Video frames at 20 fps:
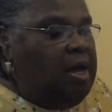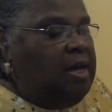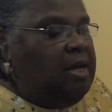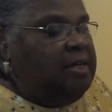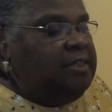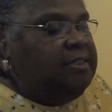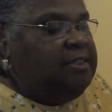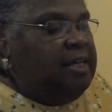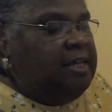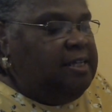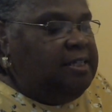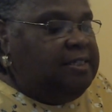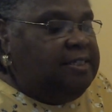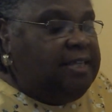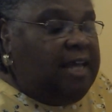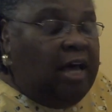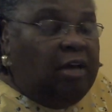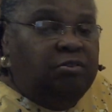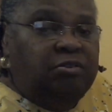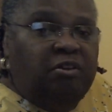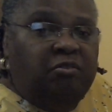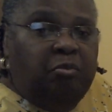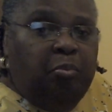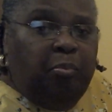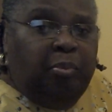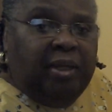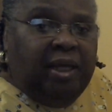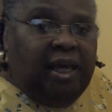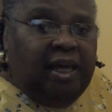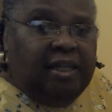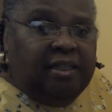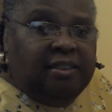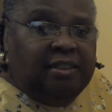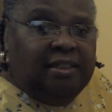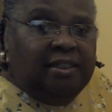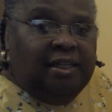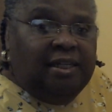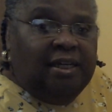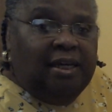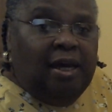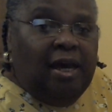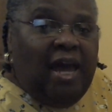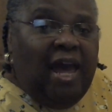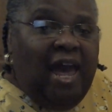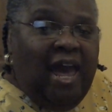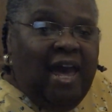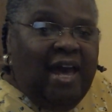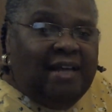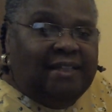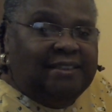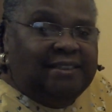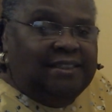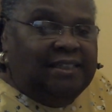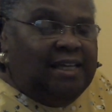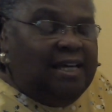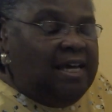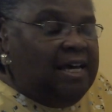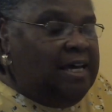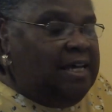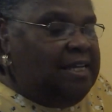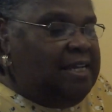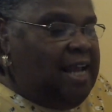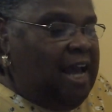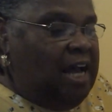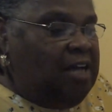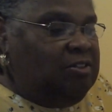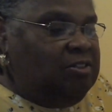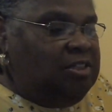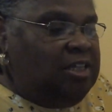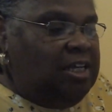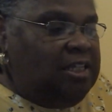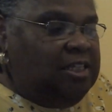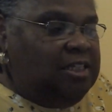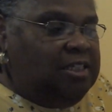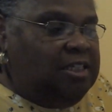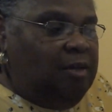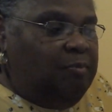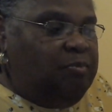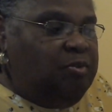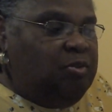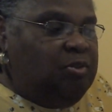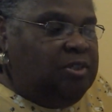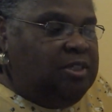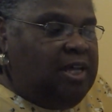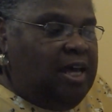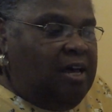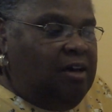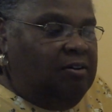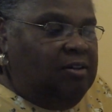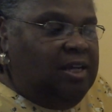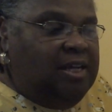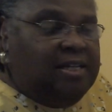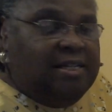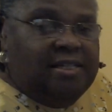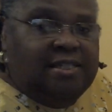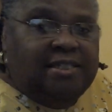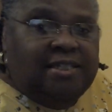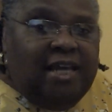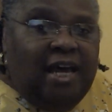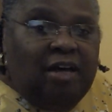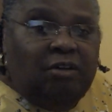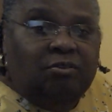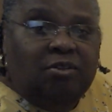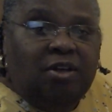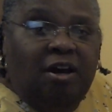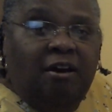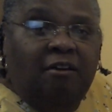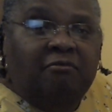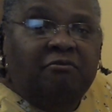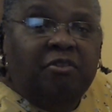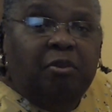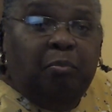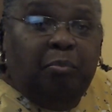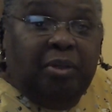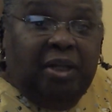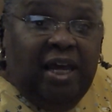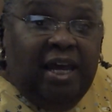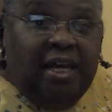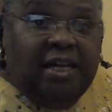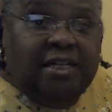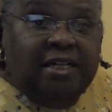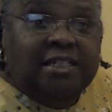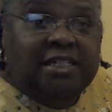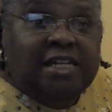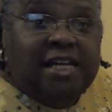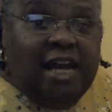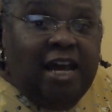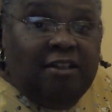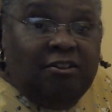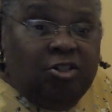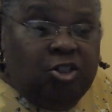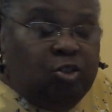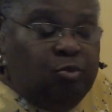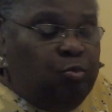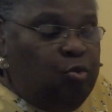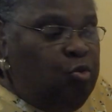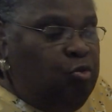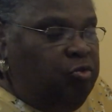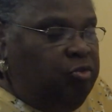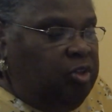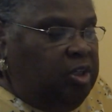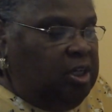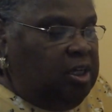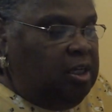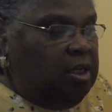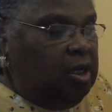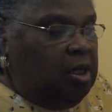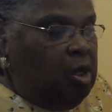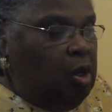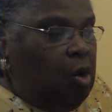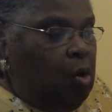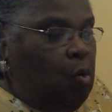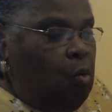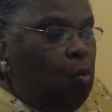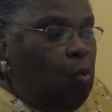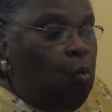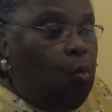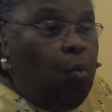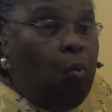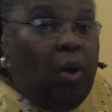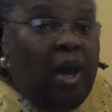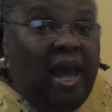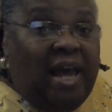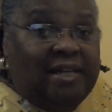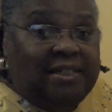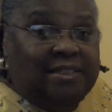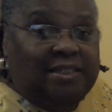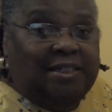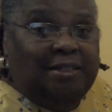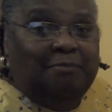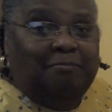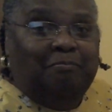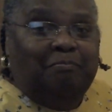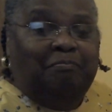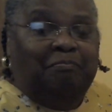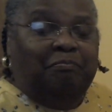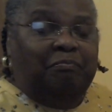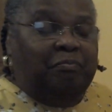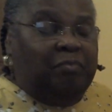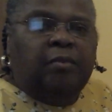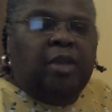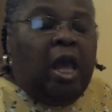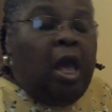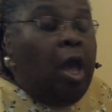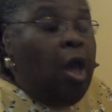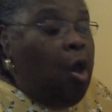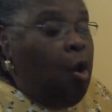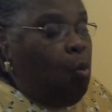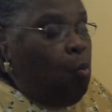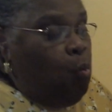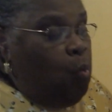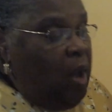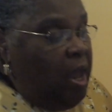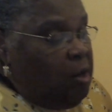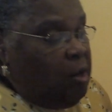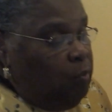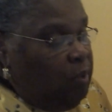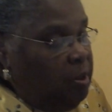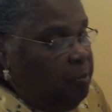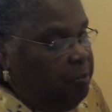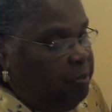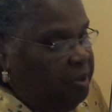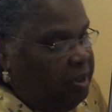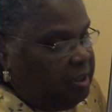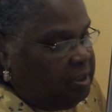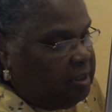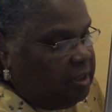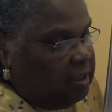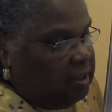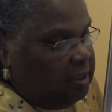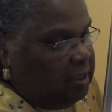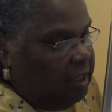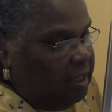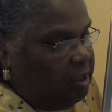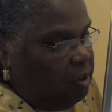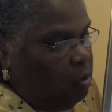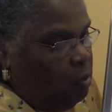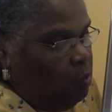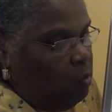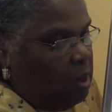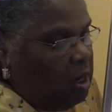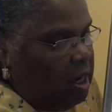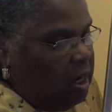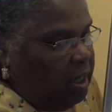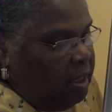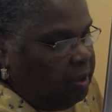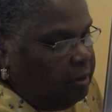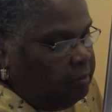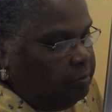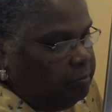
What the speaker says: Say the sound of the blend, et. Now say the W sound and the sound of the blend together smoothly, wet. When we put the letter Y